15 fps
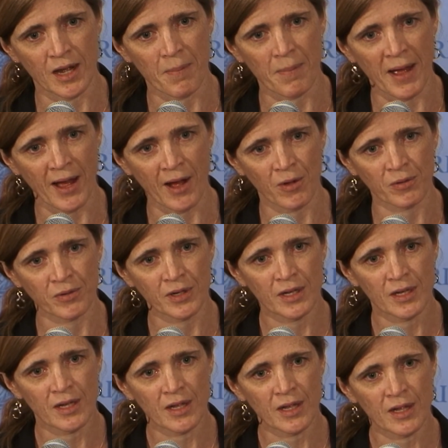about
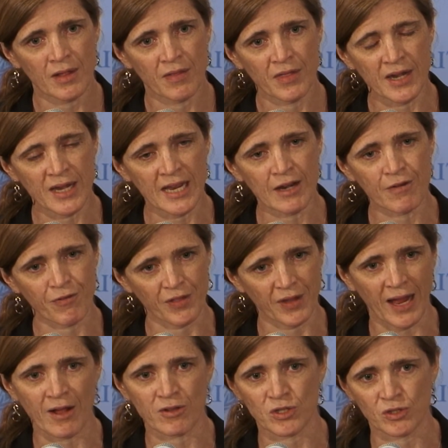the need for the
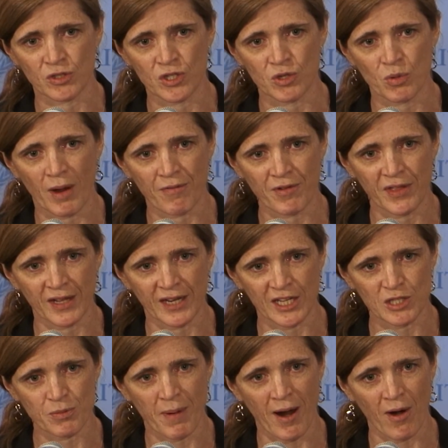Council to do everything in
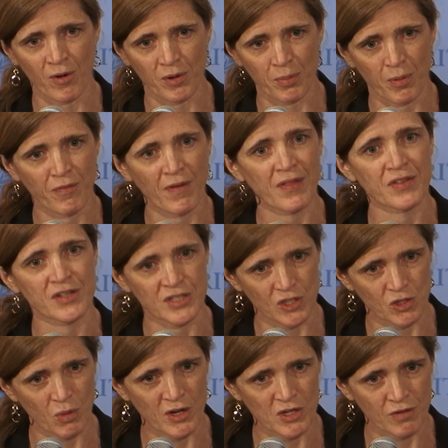its power to prevent the
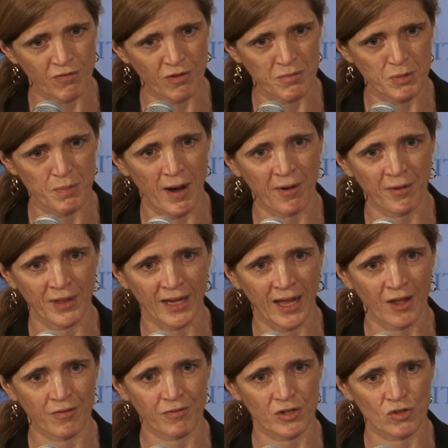situation from spiraling
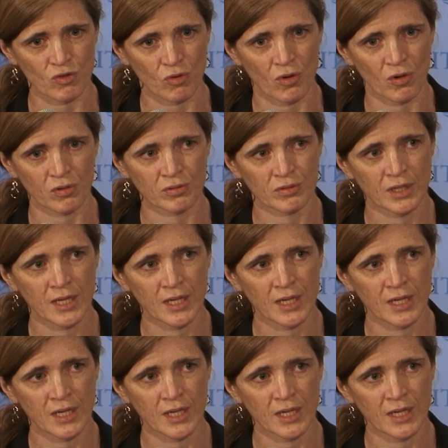out of control.